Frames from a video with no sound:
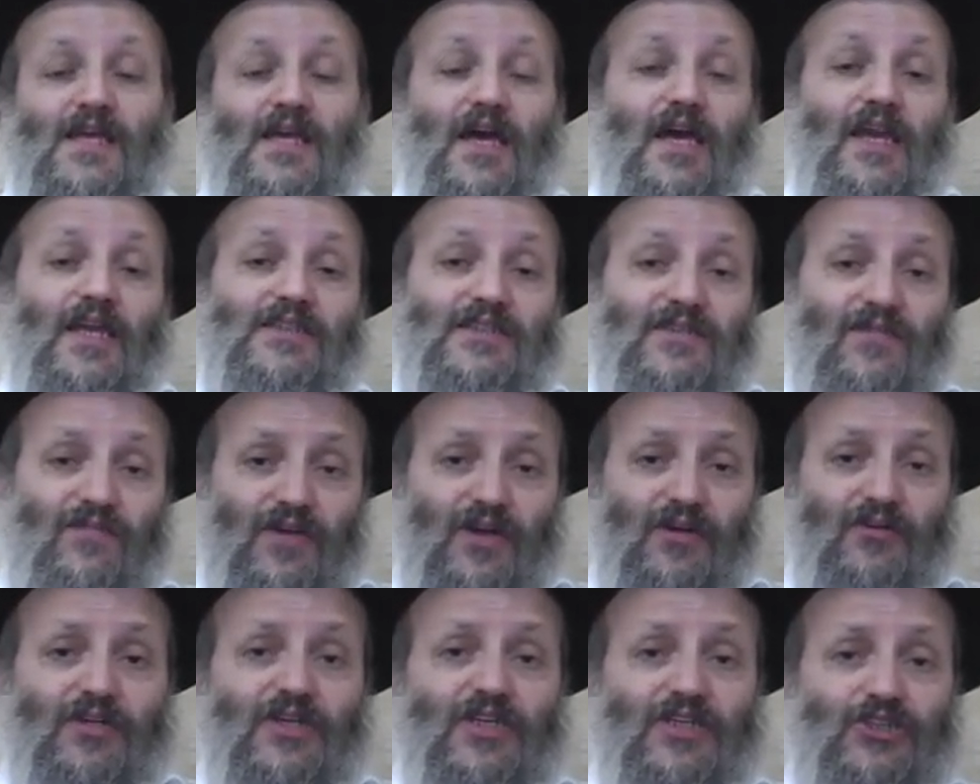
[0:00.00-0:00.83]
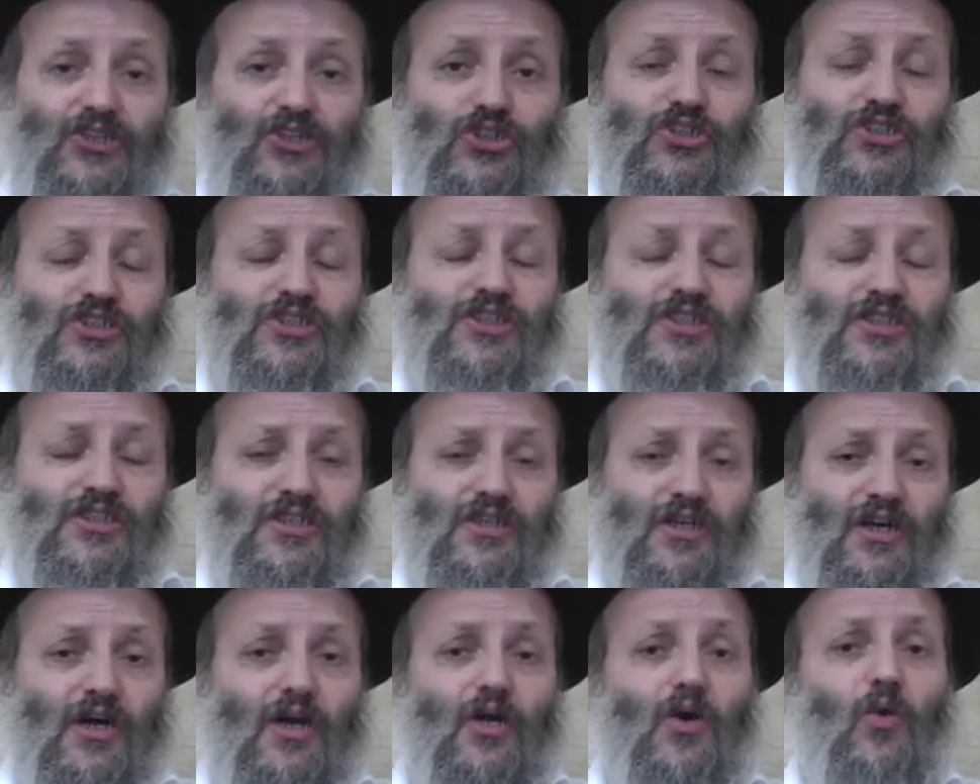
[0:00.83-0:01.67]
And it's a very
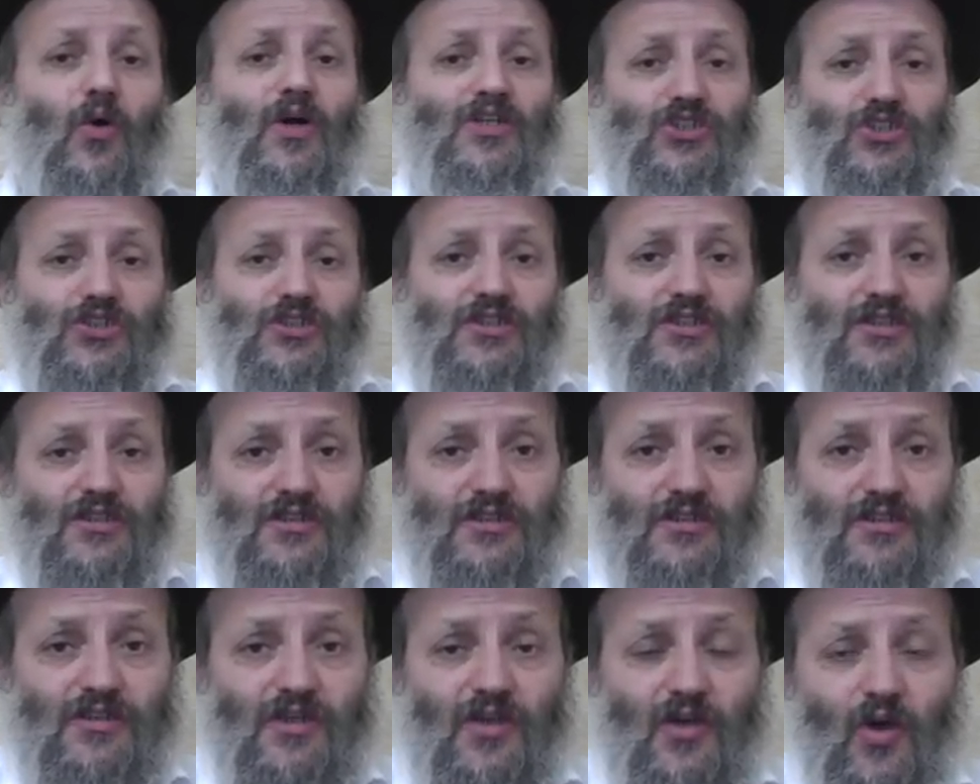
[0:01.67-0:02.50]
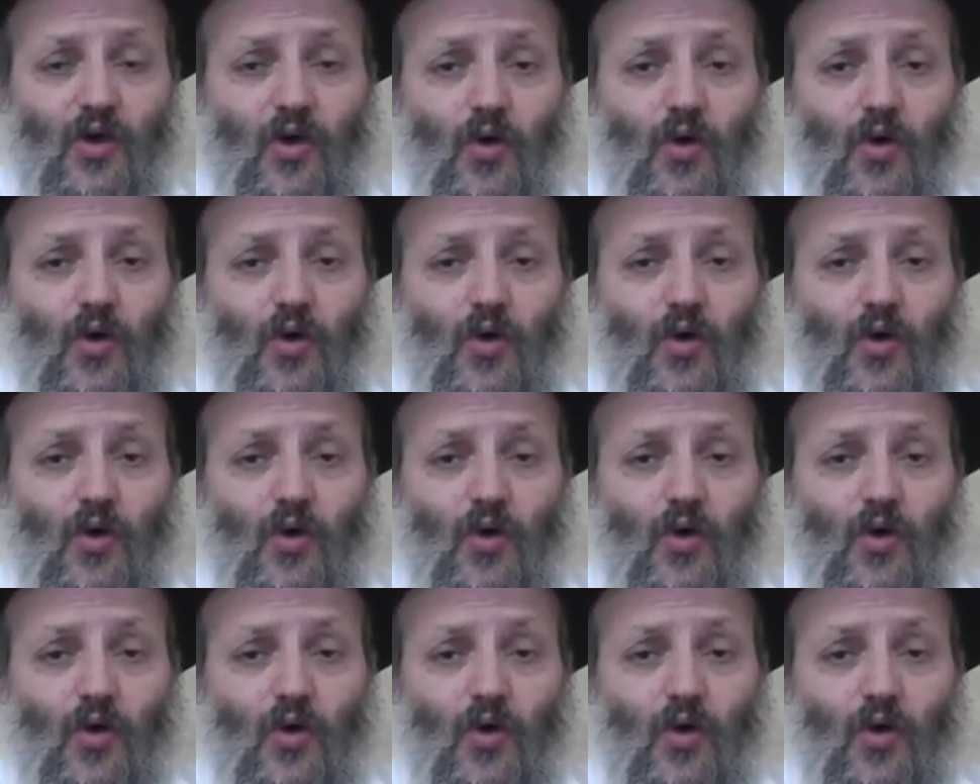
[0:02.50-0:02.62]
interesting question,